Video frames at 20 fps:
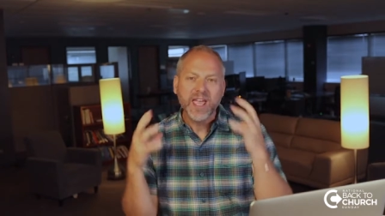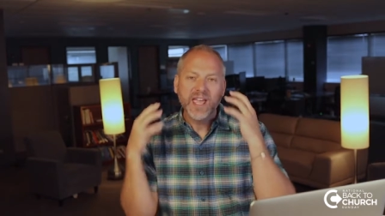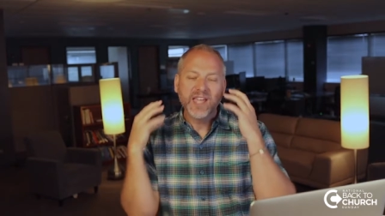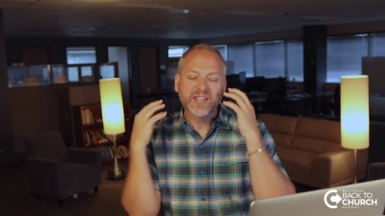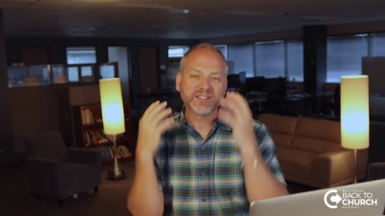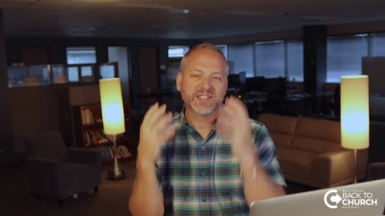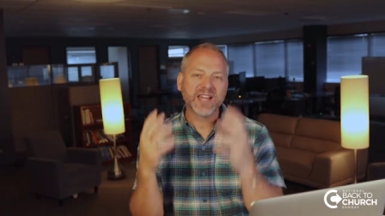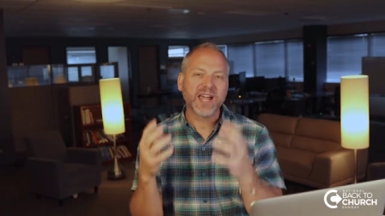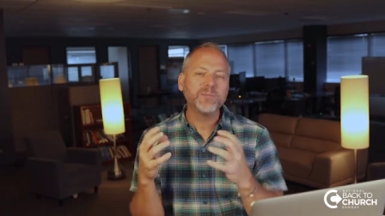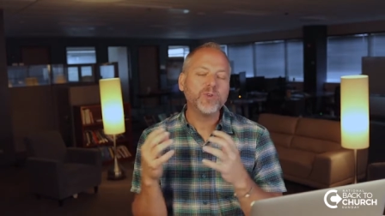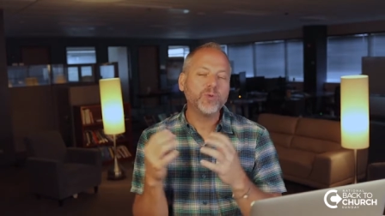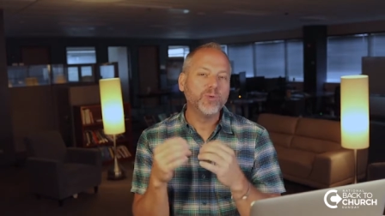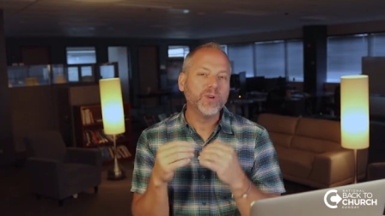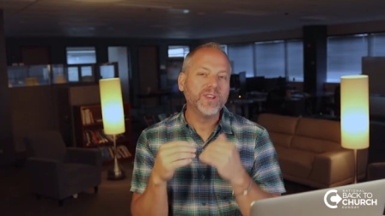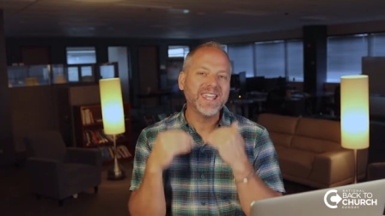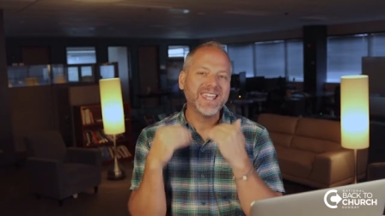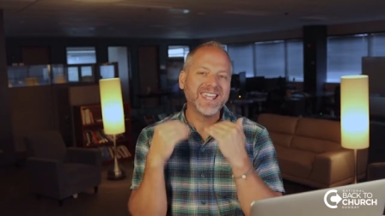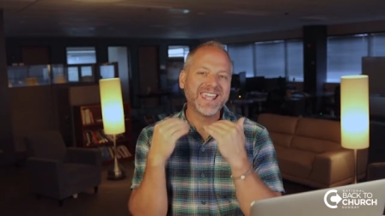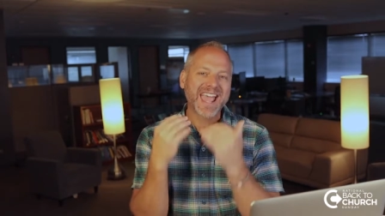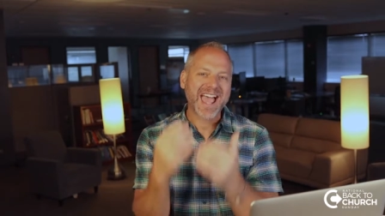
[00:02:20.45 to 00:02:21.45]
it's time to
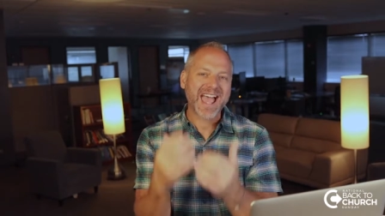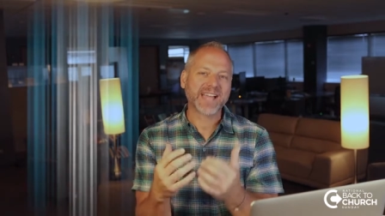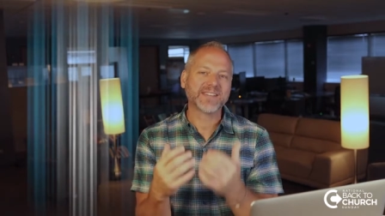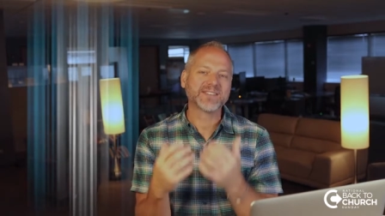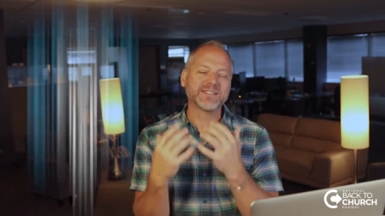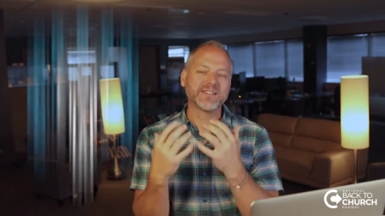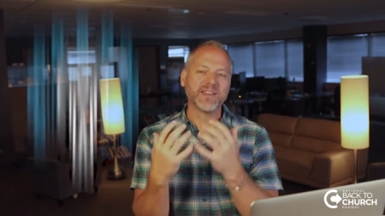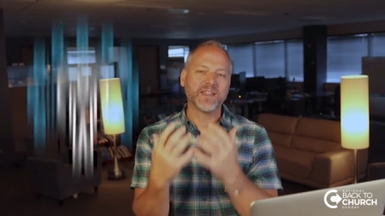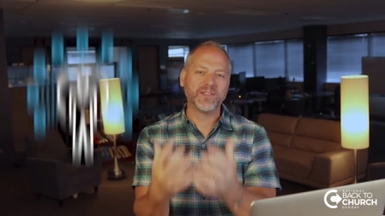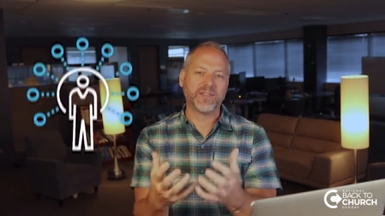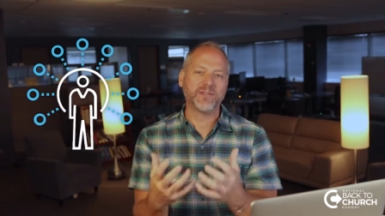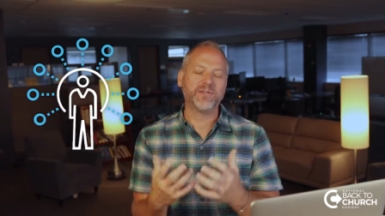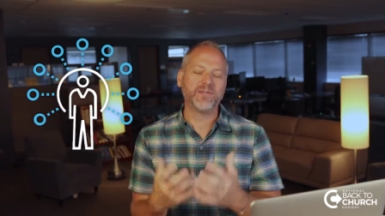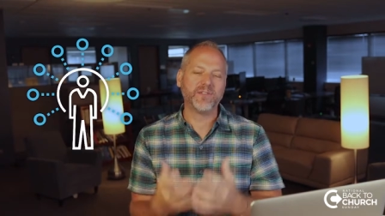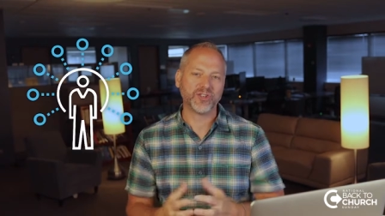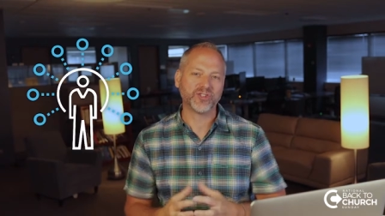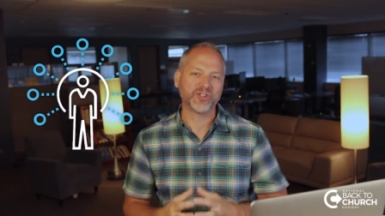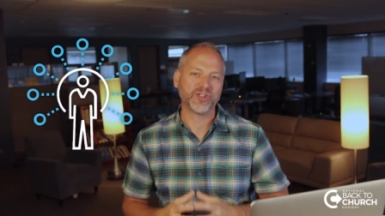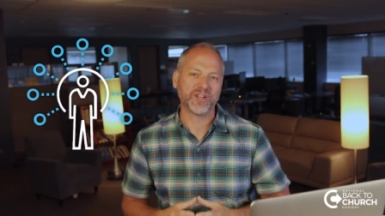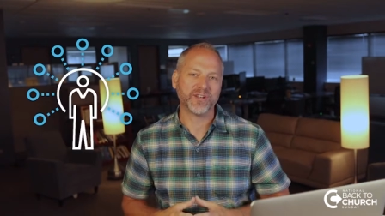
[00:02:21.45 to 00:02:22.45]
really cast the
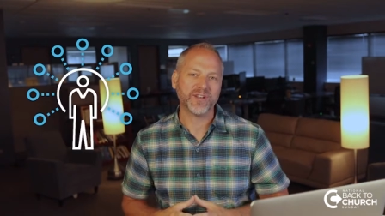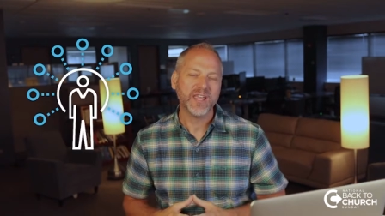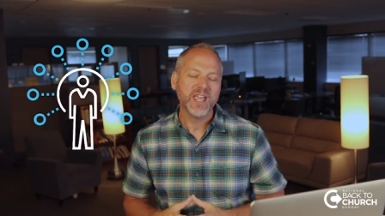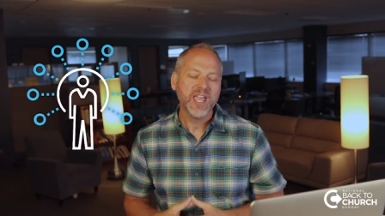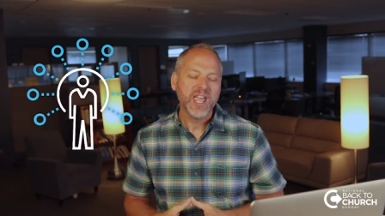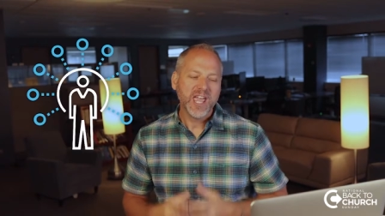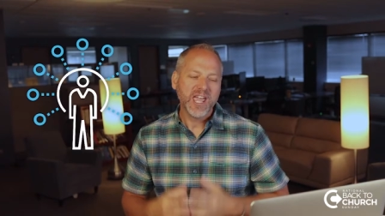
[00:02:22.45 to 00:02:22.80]
vision.